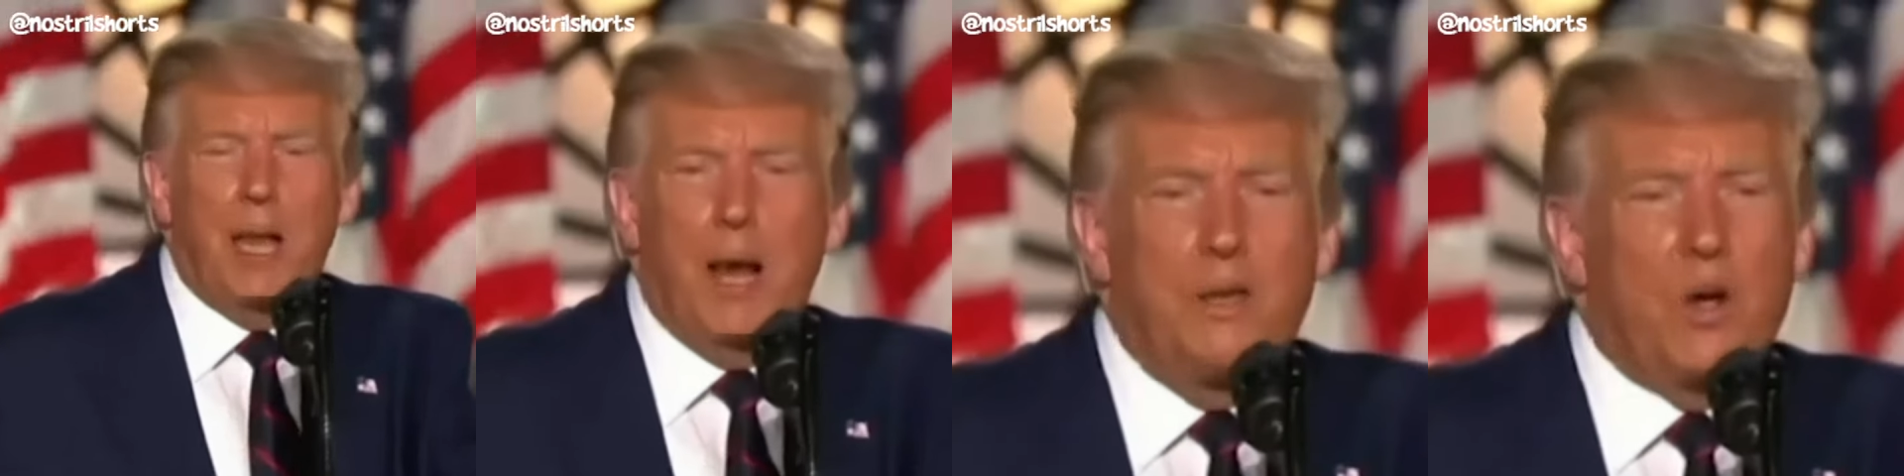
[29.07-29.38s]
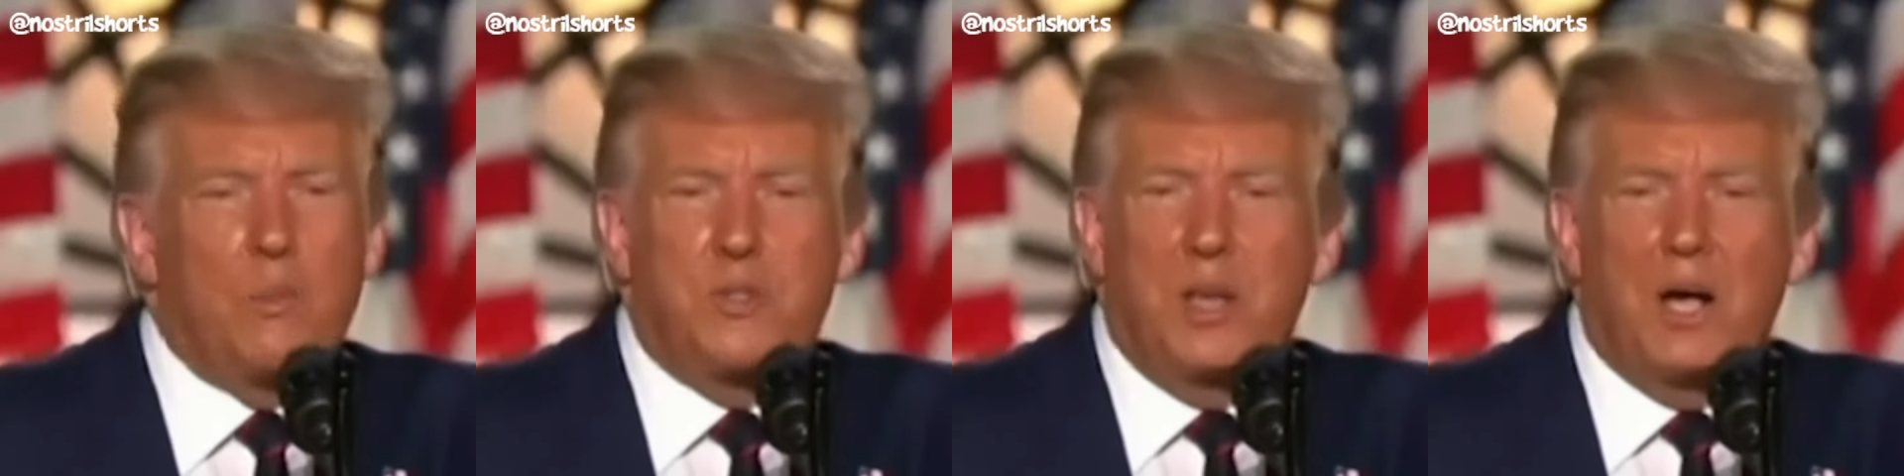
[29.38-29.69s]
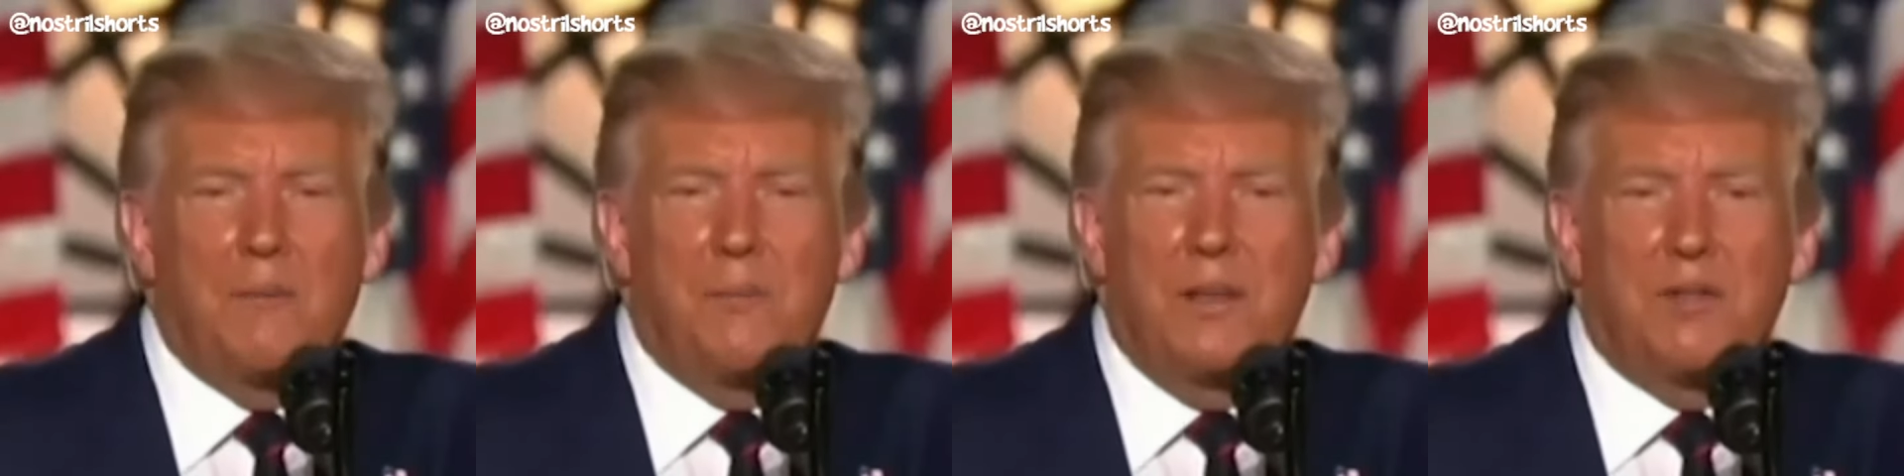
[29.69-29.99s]
Hand up
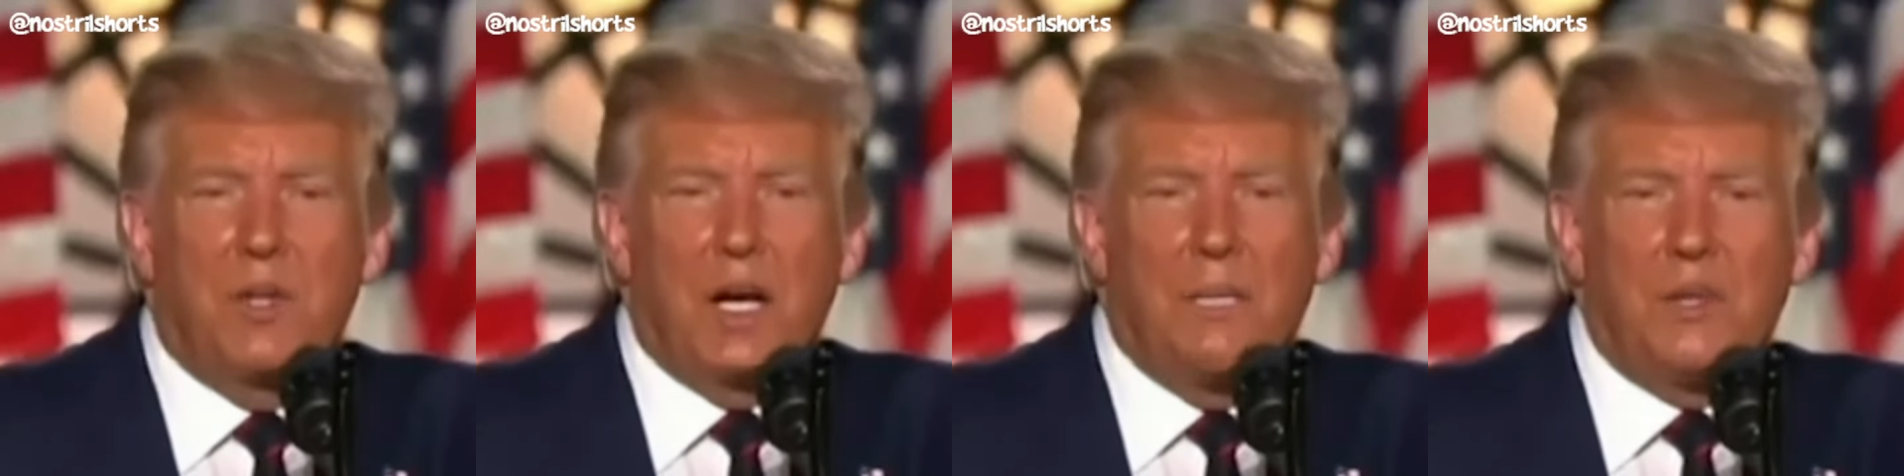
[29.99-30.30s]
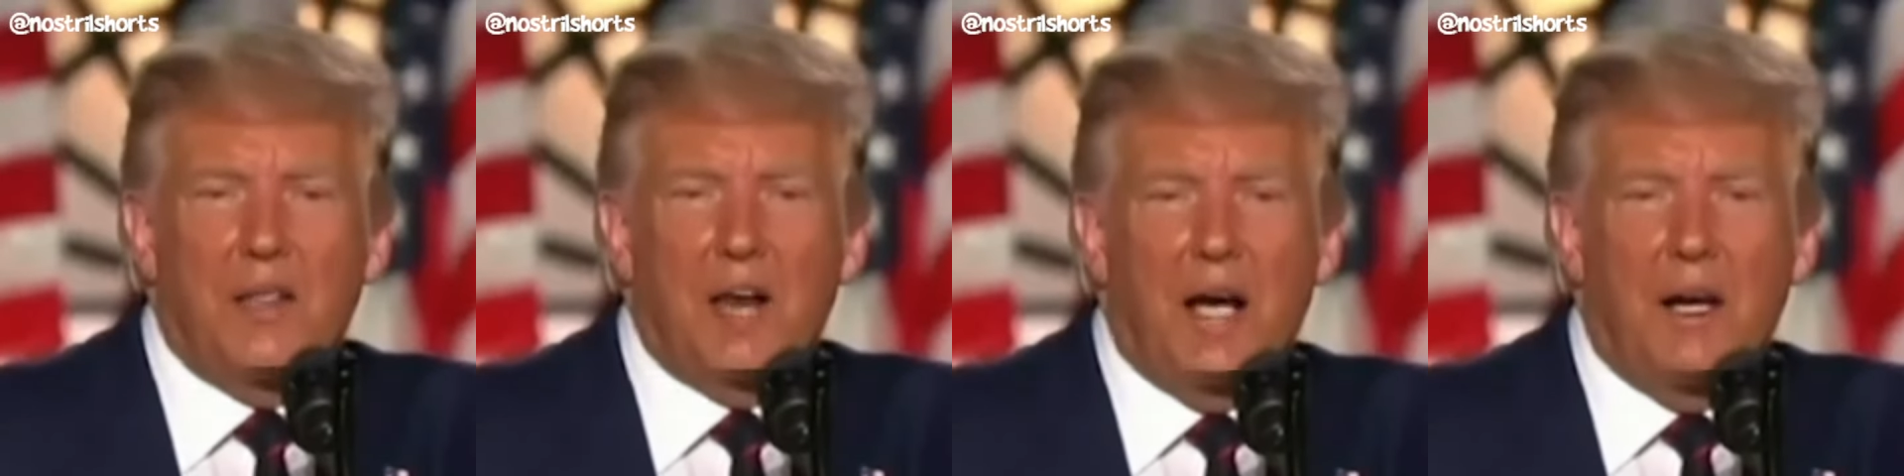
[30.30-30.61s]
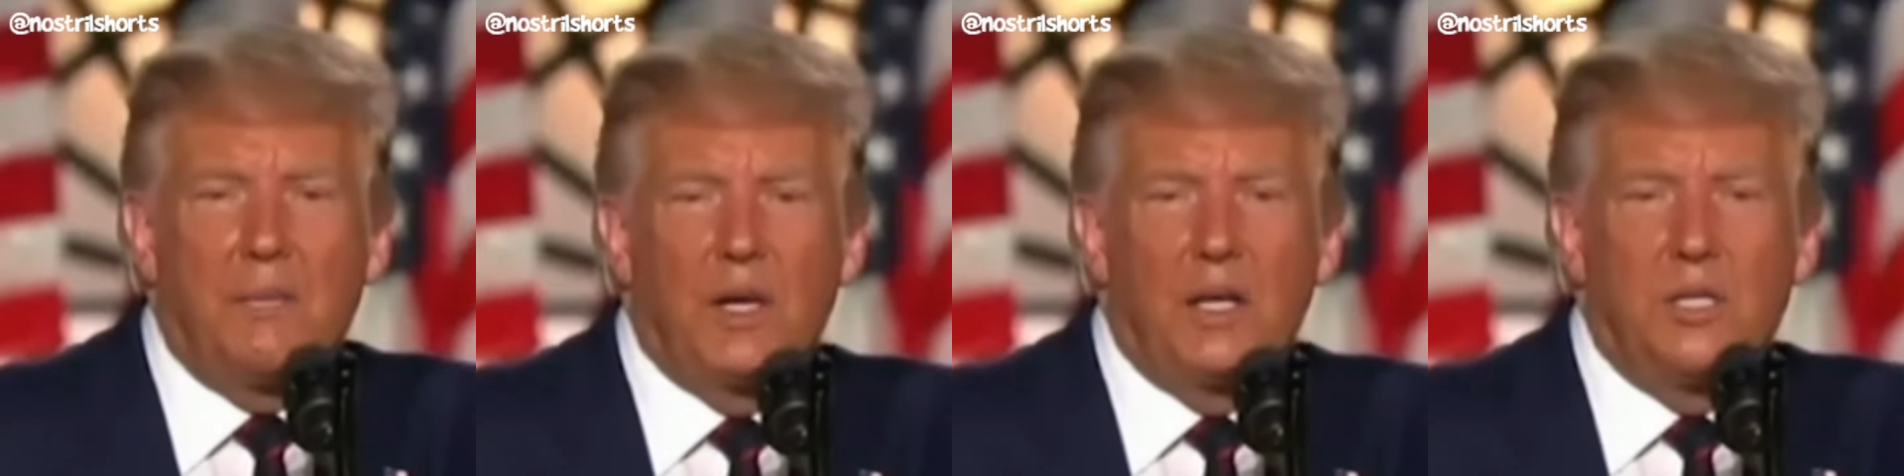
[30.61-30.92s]
top, drop me a
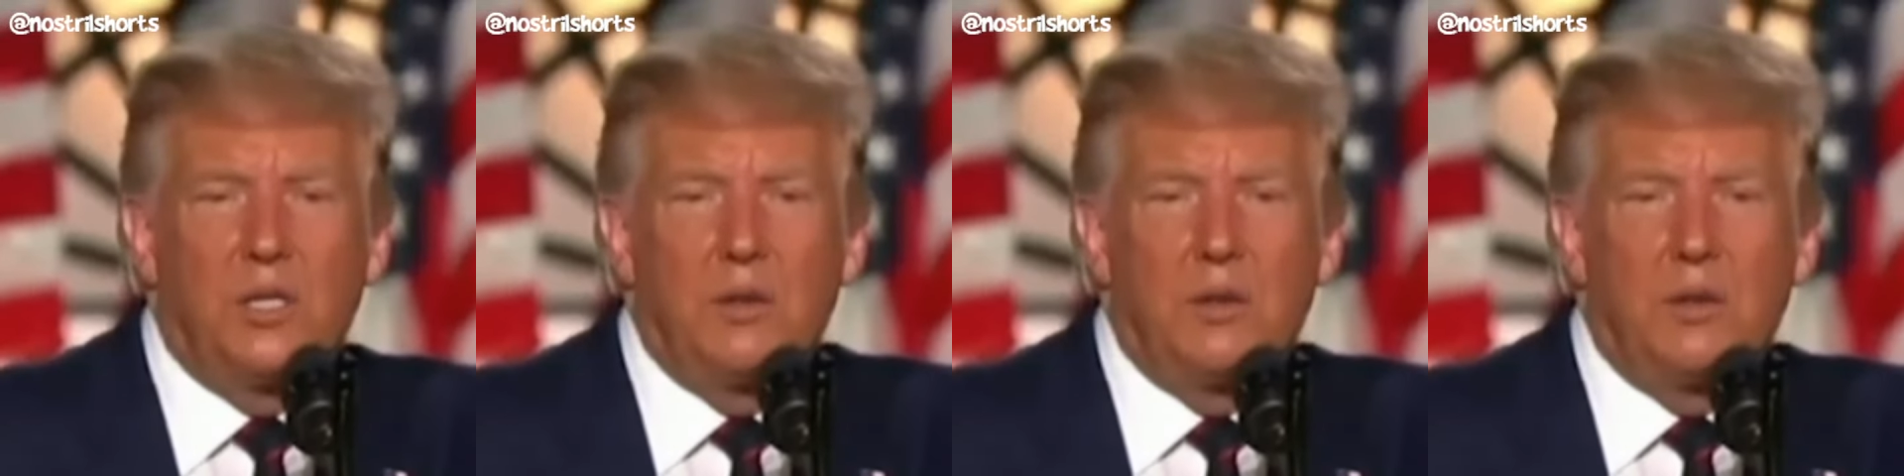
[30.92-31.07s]
high five,